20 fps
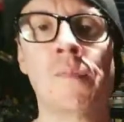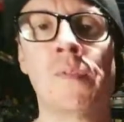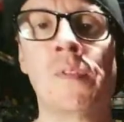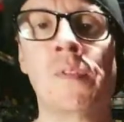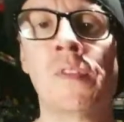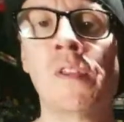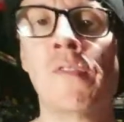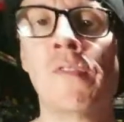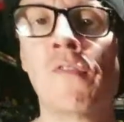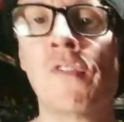
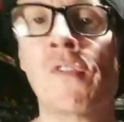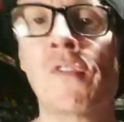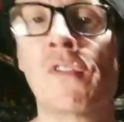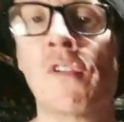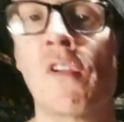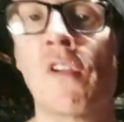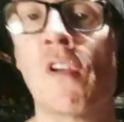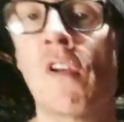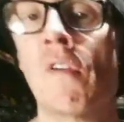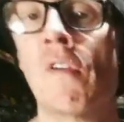different
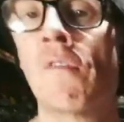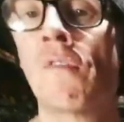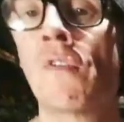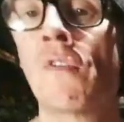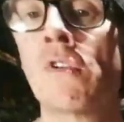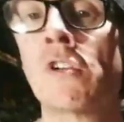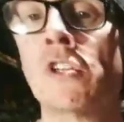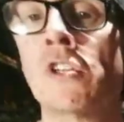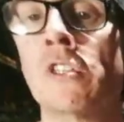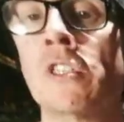
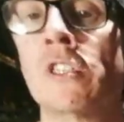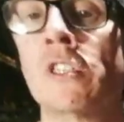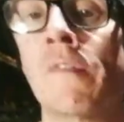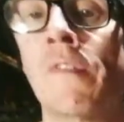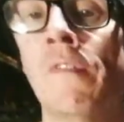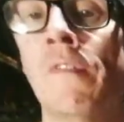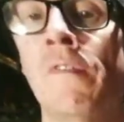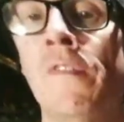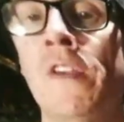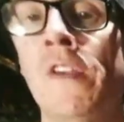versions
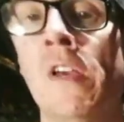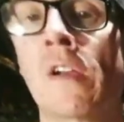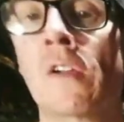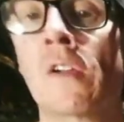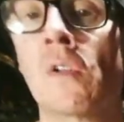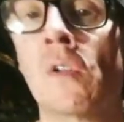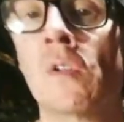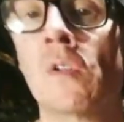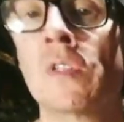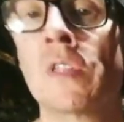of the
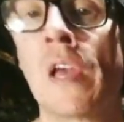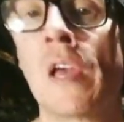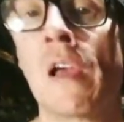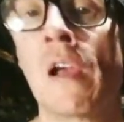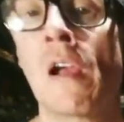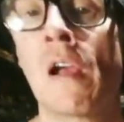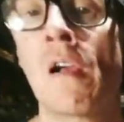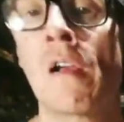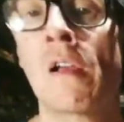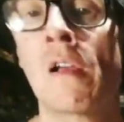vehicles
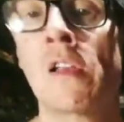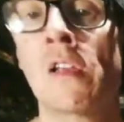there.